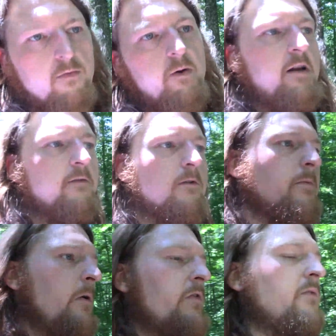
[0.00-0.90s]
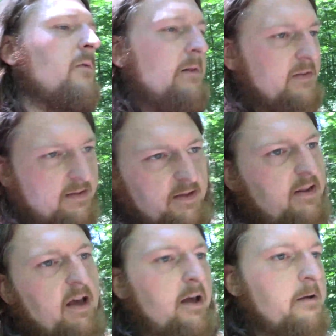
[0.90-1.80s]
or whatever a person wants at the
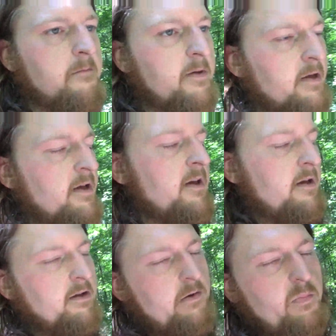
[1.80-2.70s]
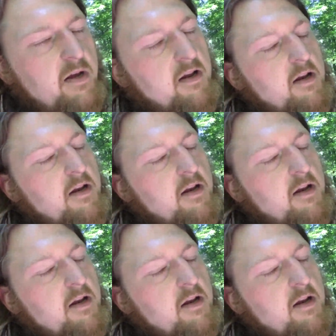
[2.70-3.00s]
time. Could be any